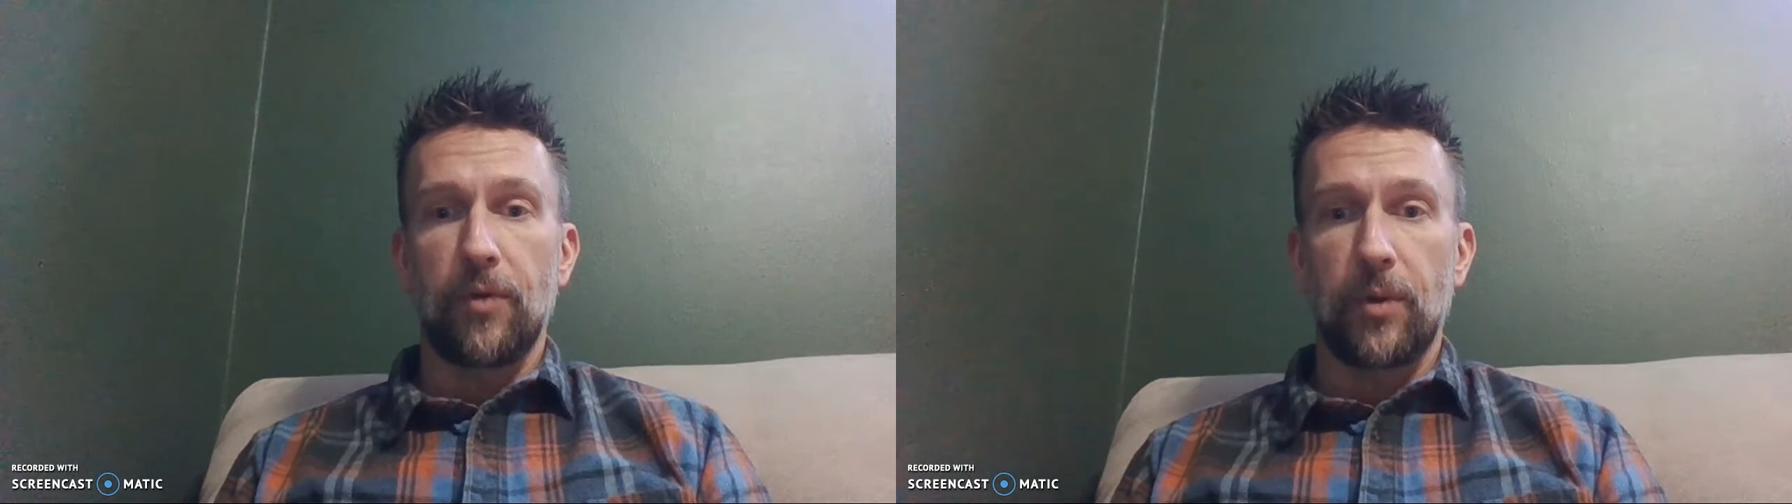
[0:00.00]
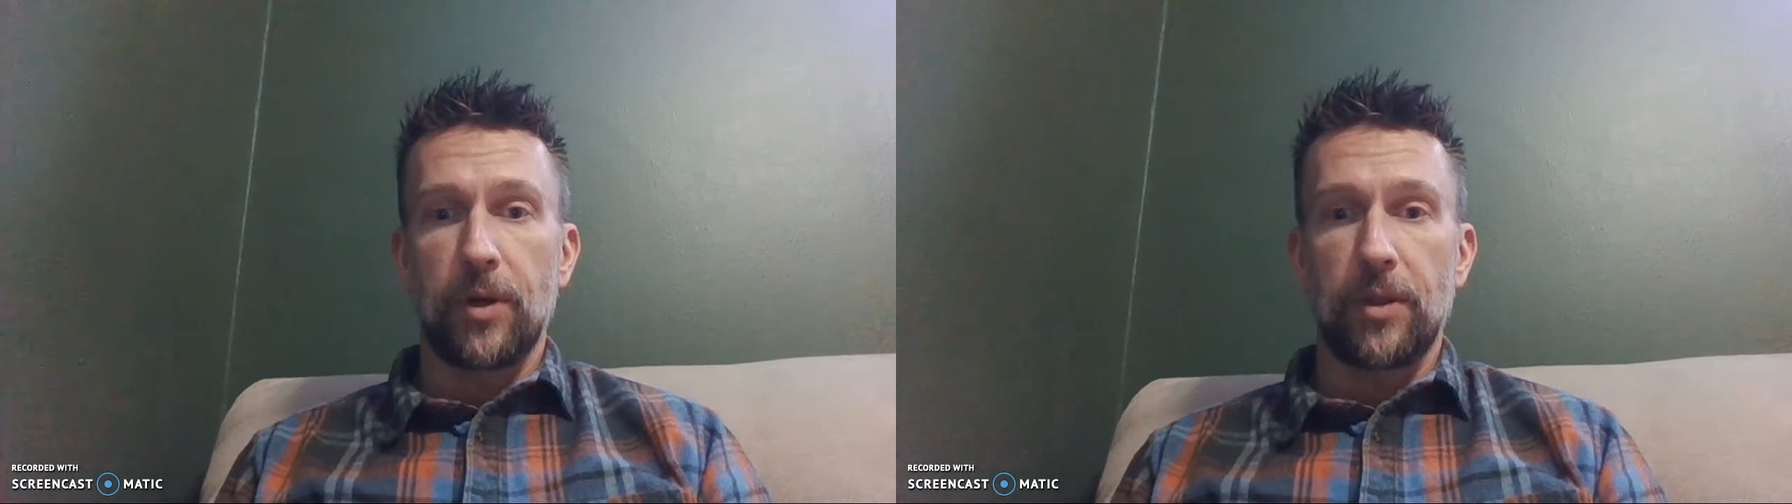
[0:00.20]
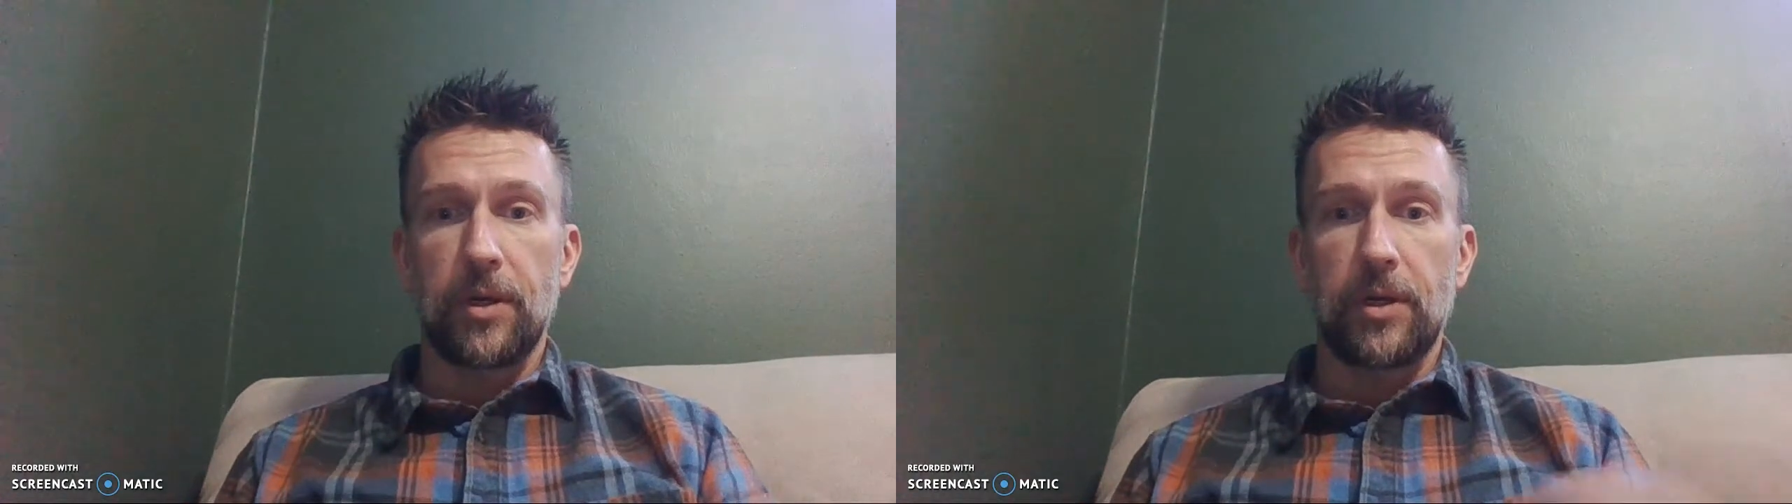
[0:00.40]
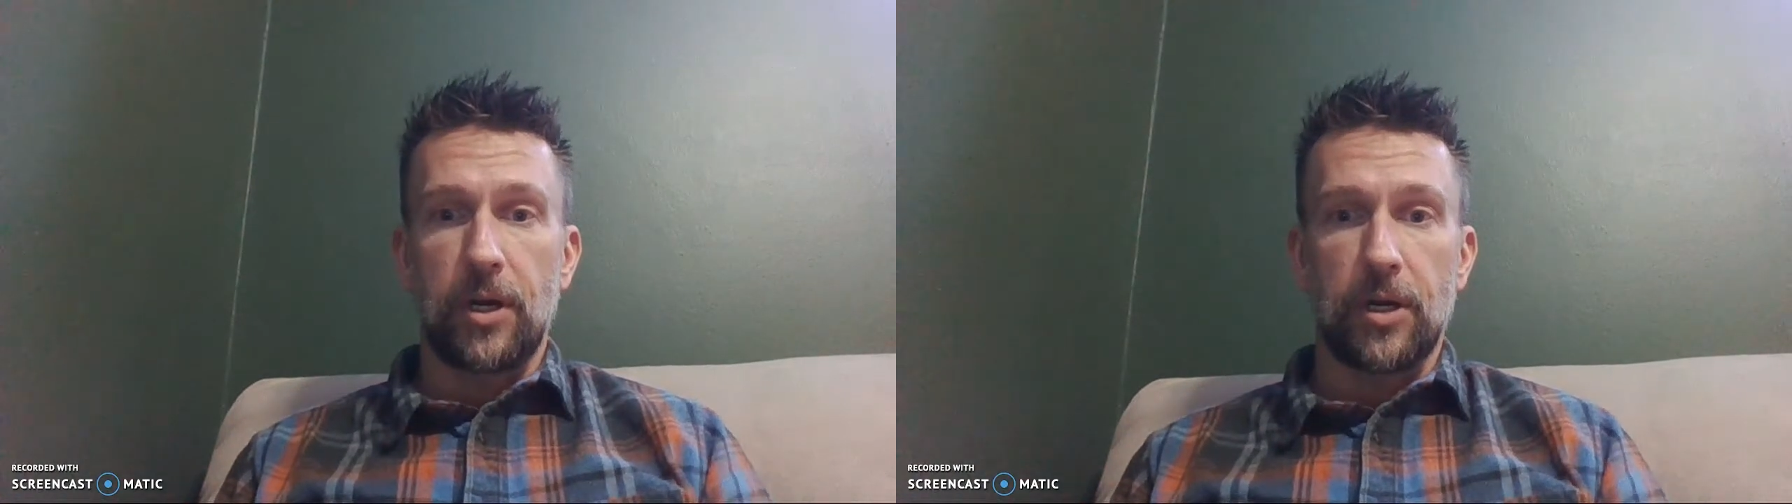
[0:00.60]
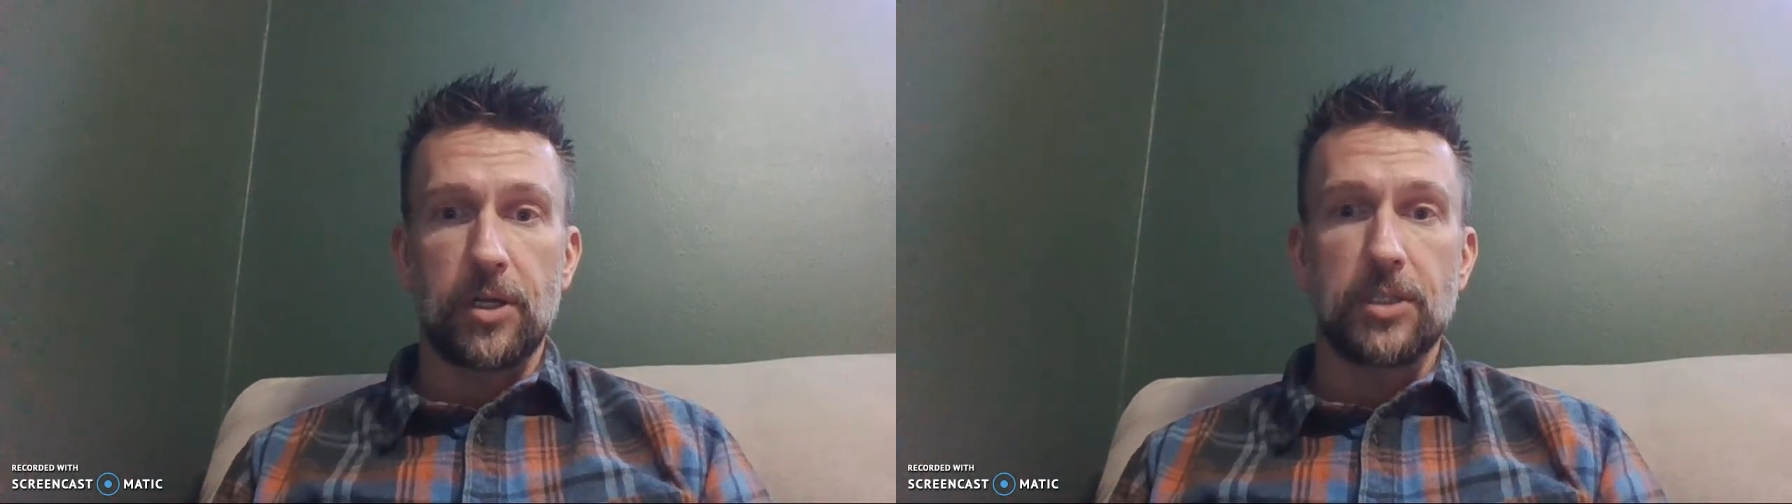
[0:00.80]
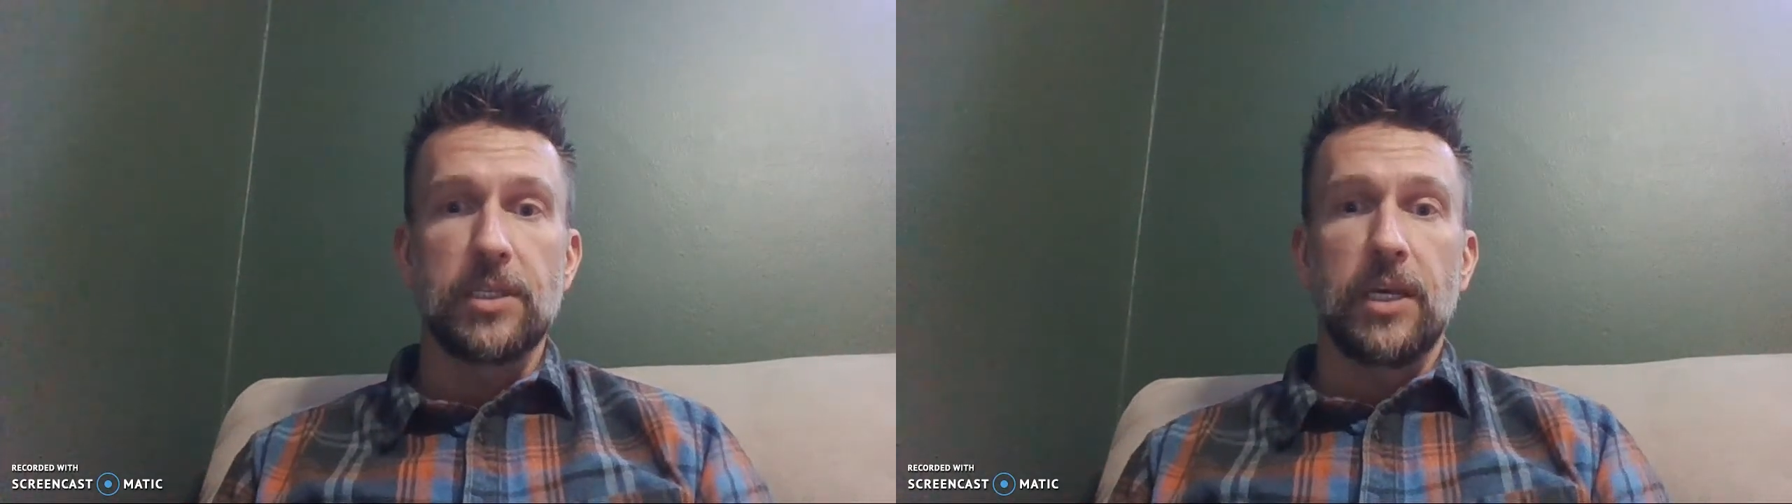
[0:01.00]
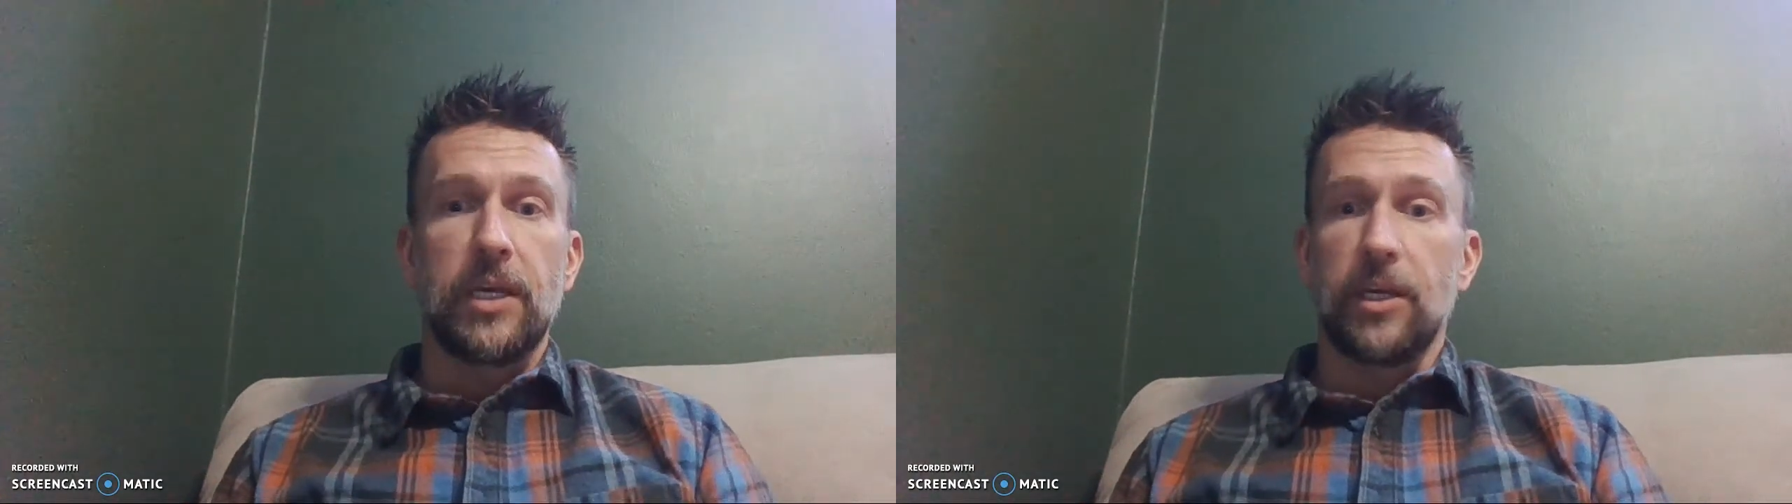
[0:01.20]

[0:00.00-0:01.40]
one of the cards.